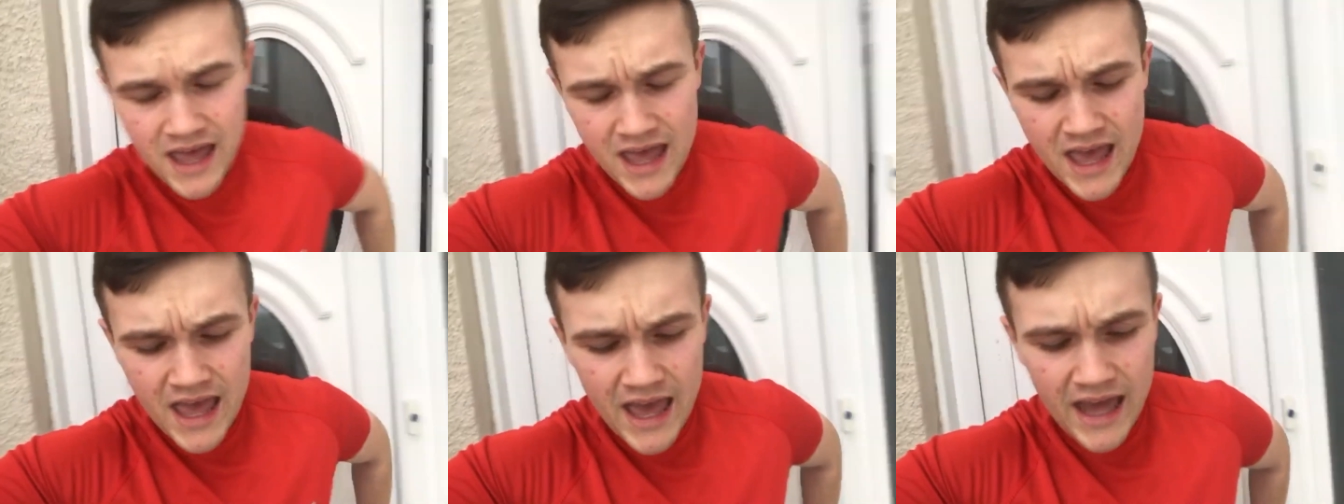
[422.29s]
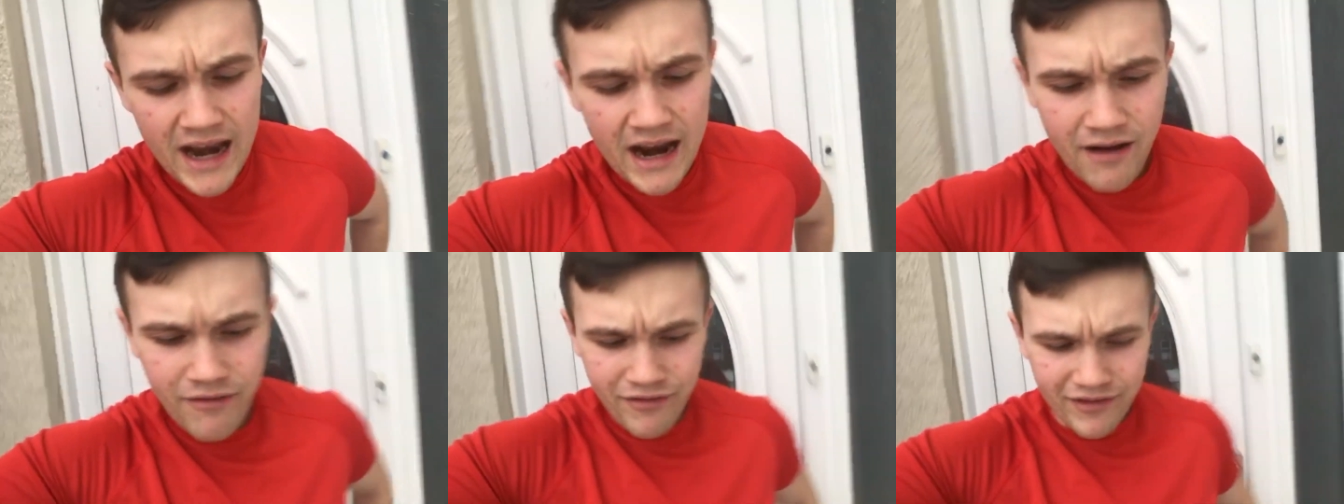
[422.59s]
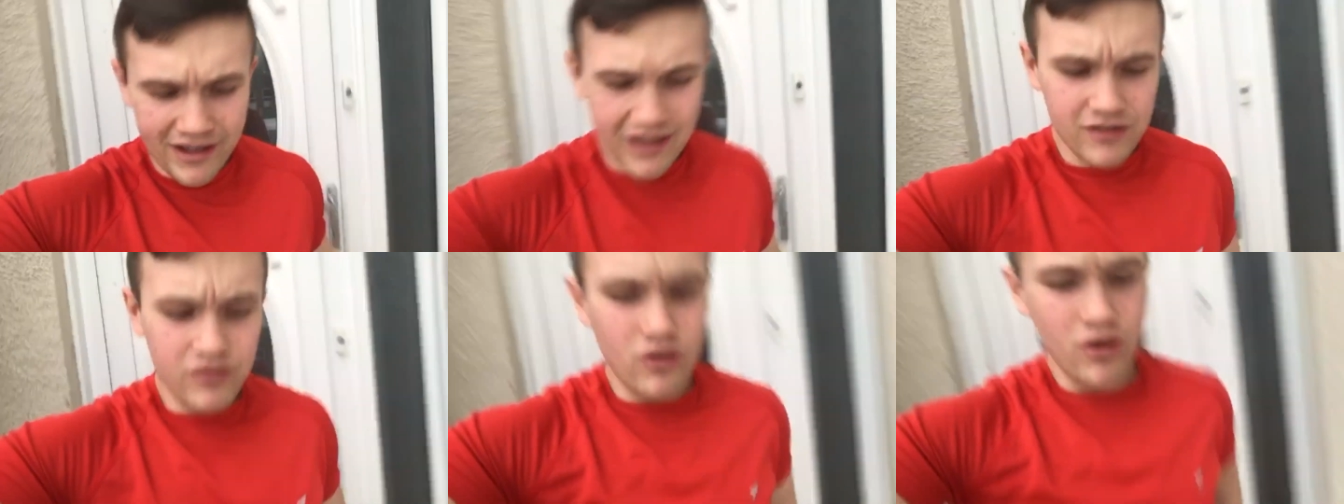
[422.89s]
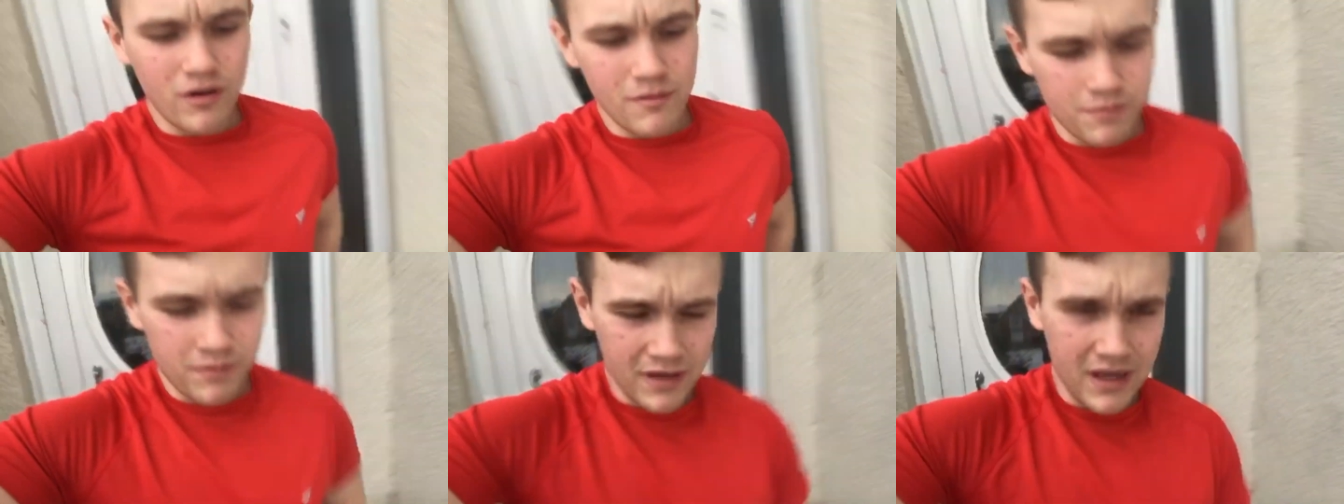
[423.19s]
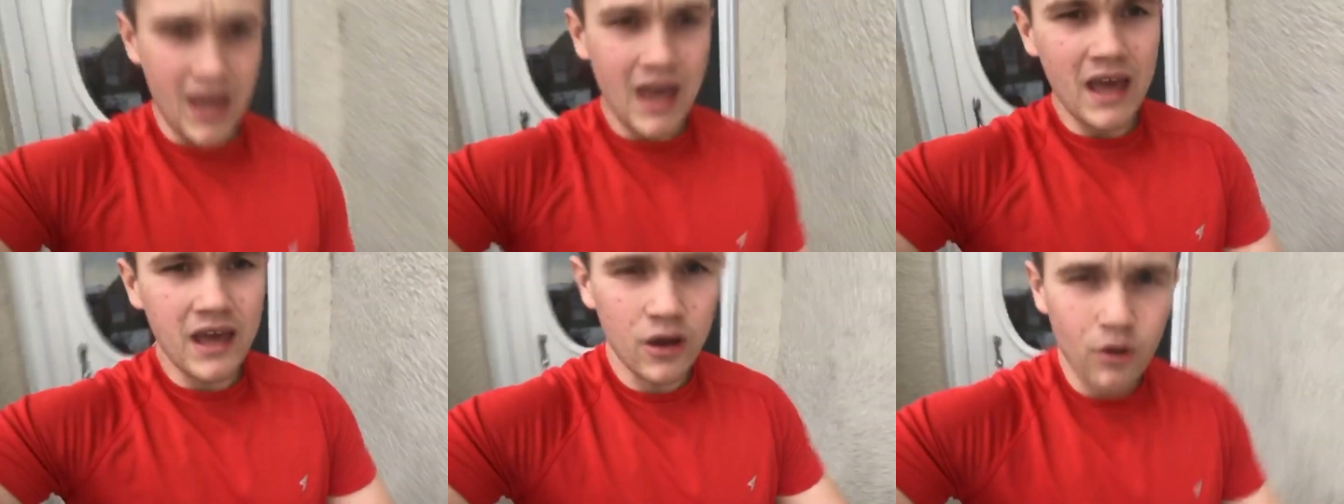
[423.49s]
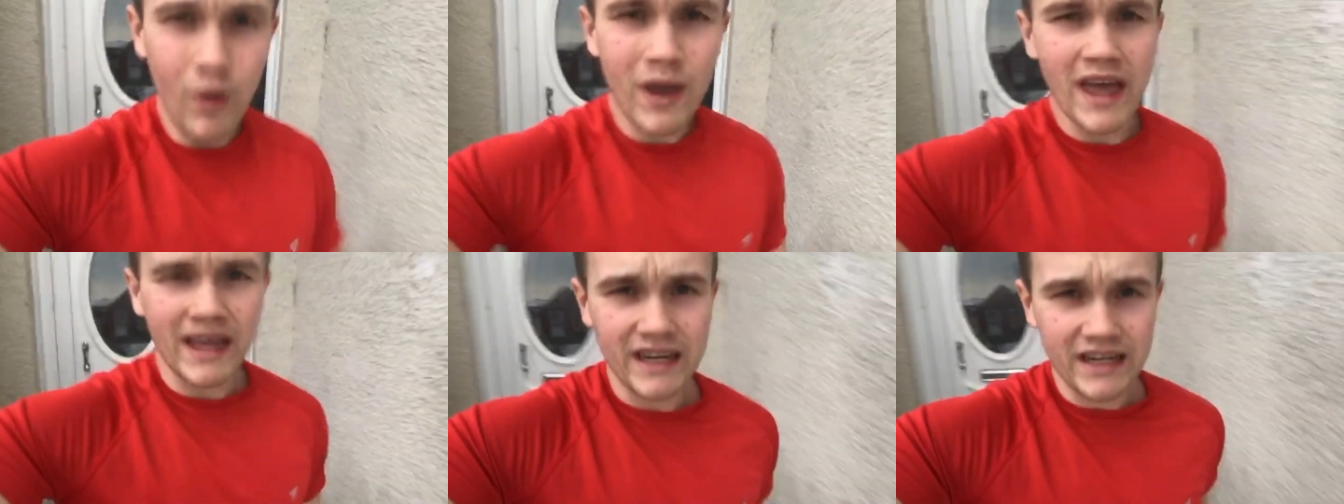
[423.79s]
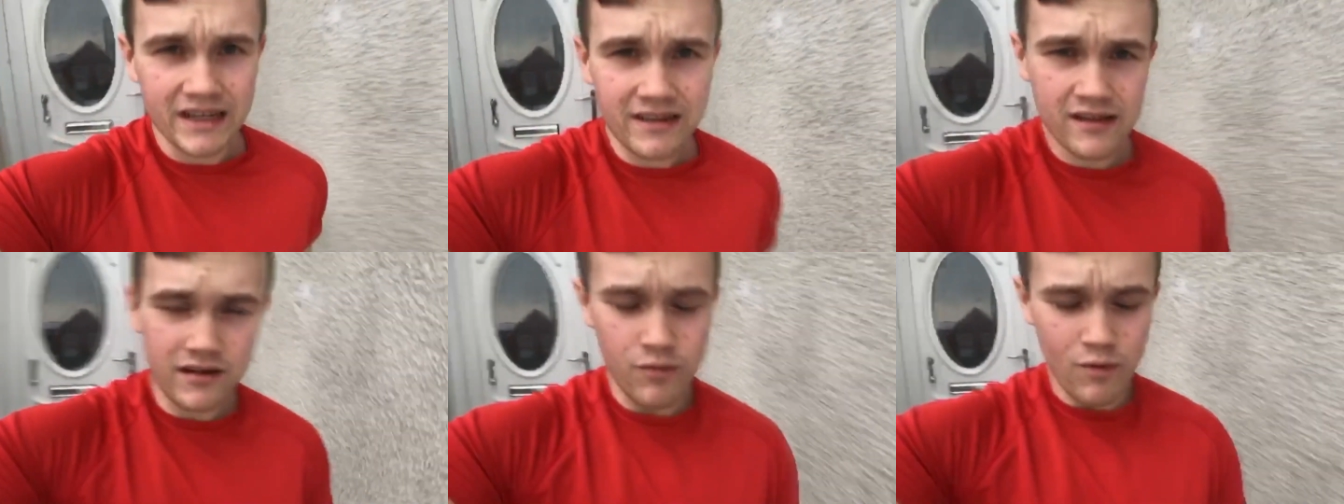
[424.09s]
And I think it's going to be quite an
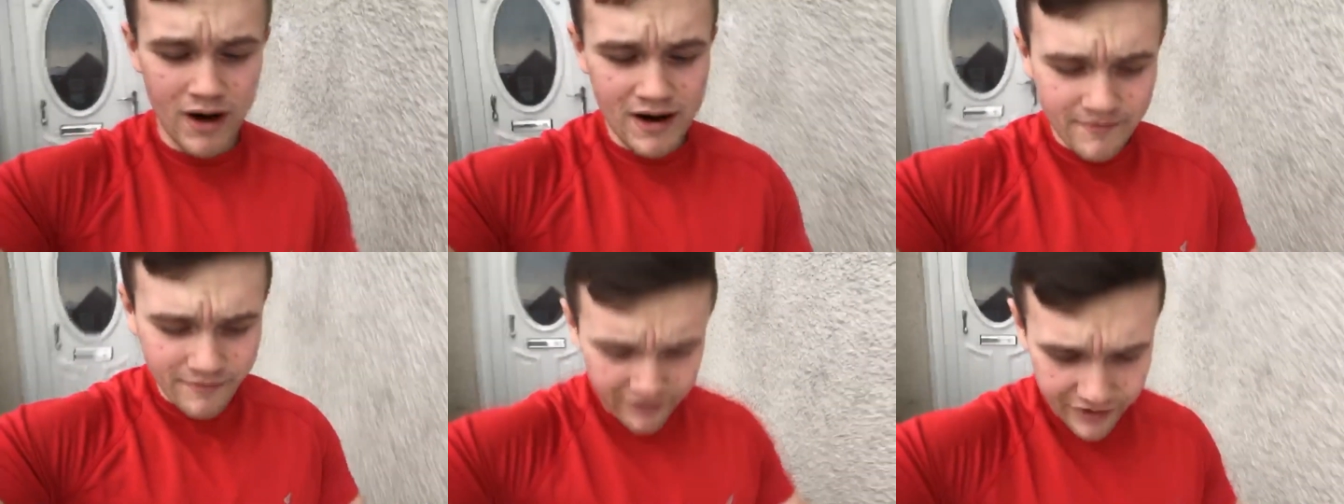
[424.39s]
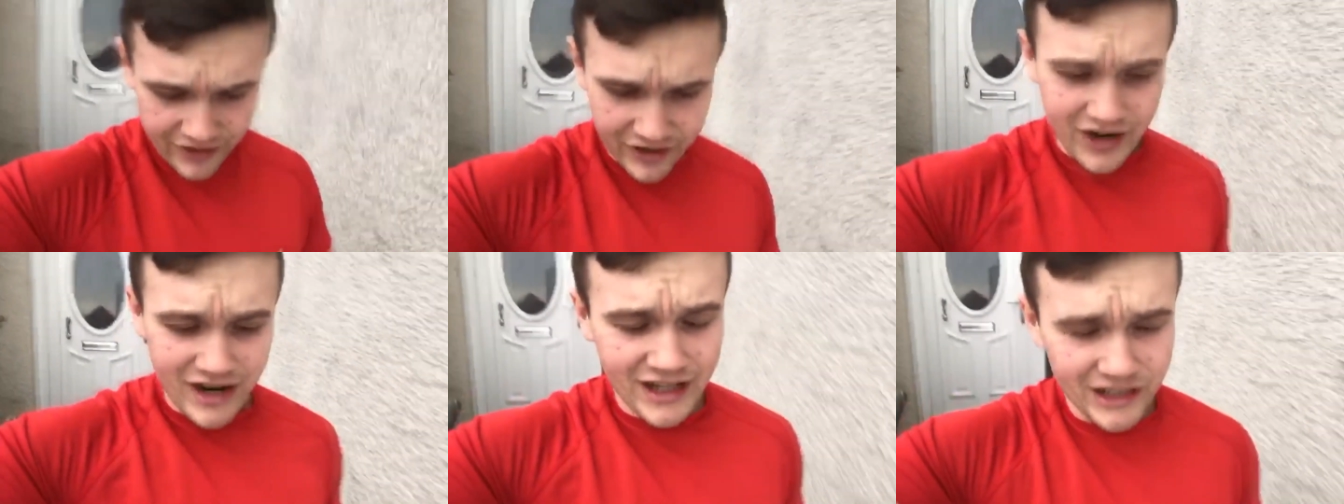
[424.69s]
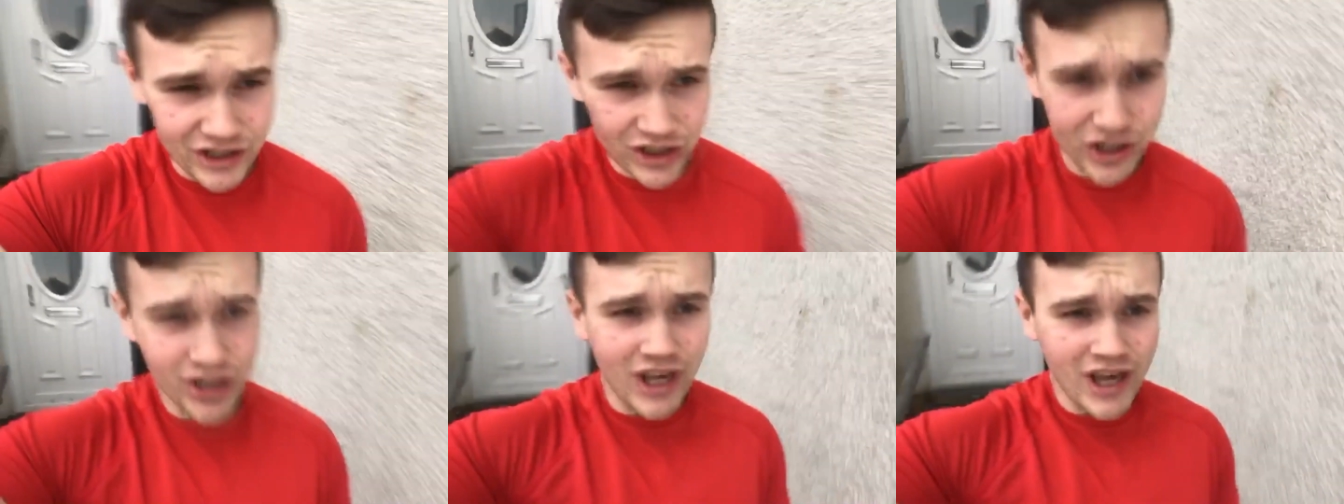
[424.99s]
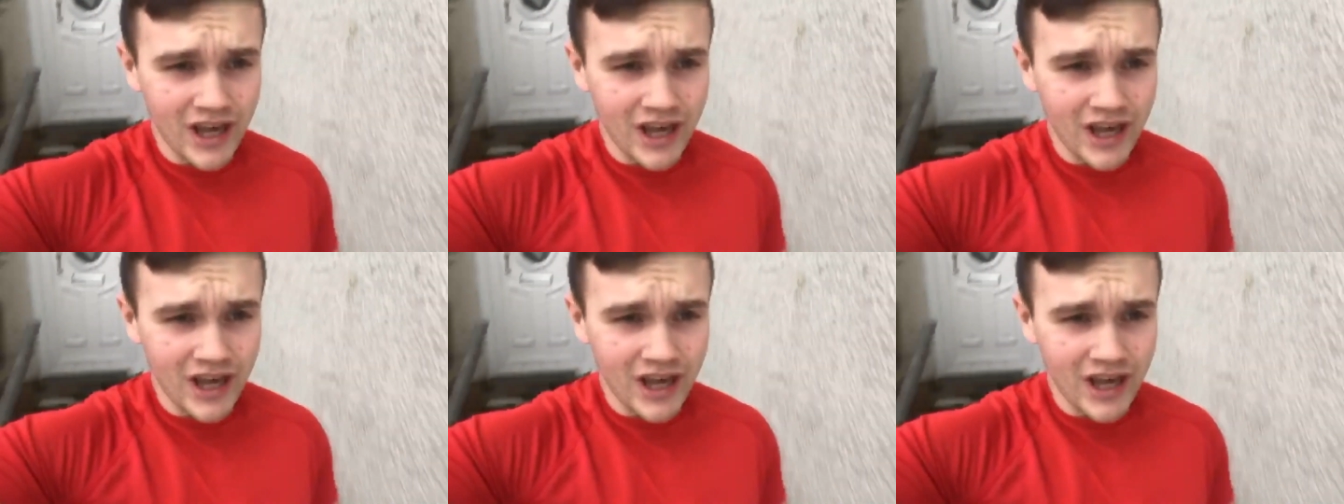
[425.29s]
easy win for the Rangers.